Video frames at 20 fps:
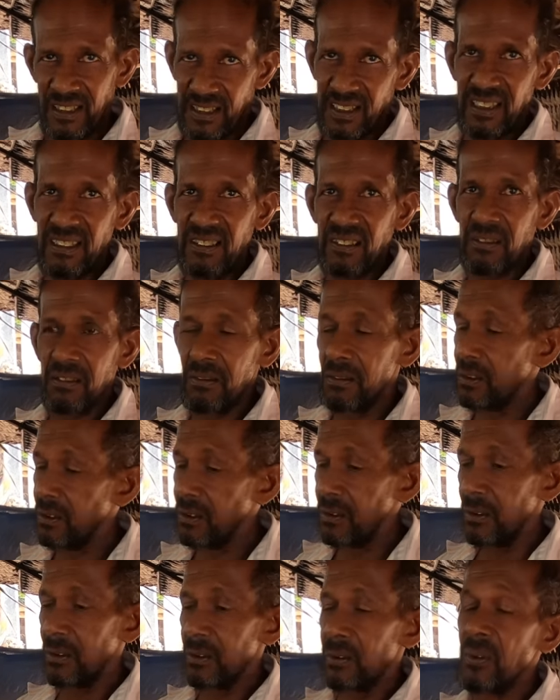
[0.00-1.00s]
Cash.
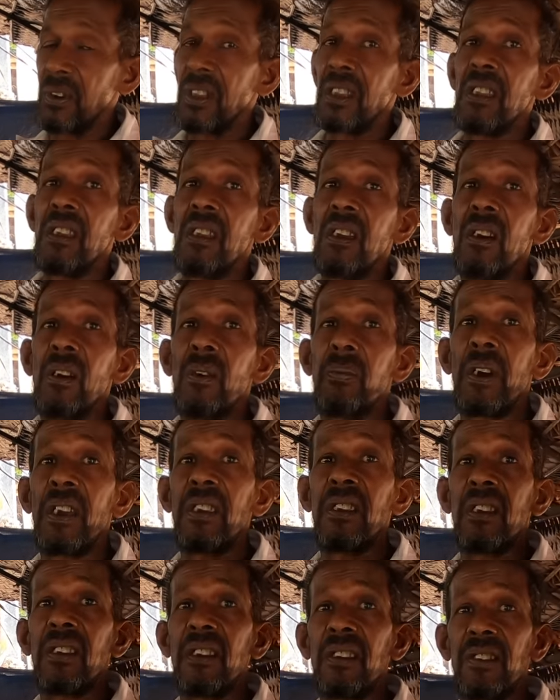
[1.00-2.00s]
So today
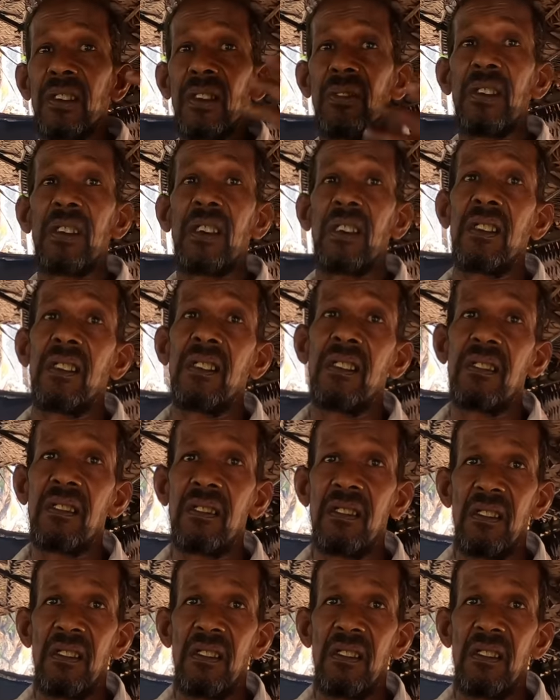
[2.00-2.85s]
500-700.